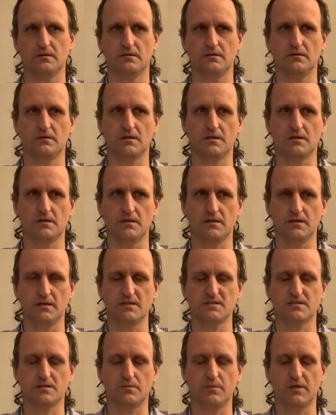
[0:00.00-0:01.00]
then it
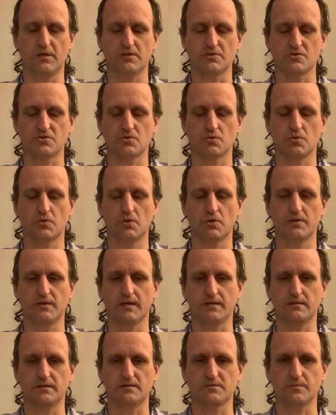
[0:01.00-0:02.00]
needs to be ensured
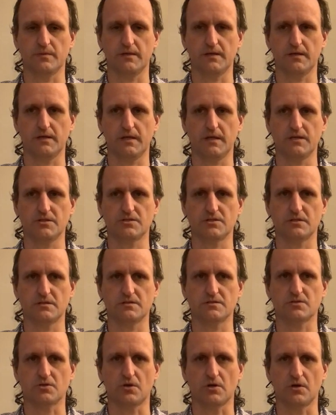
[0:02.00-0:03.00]
that these
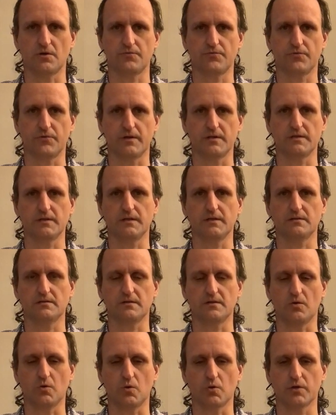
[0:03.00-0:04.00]
medications are friendly to
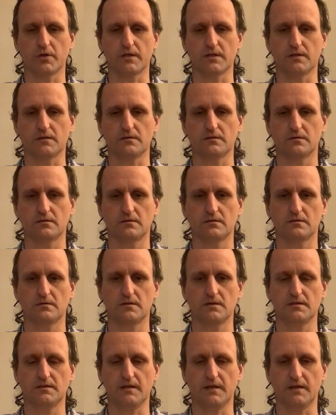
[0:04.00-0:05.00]
the organ
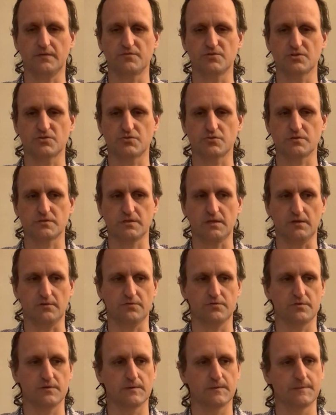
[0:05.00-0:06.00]
that they have just
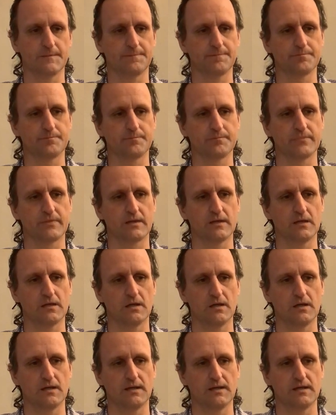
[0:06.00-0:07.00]
received.
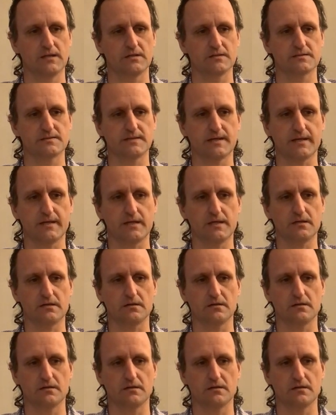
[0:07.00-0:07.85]
Second,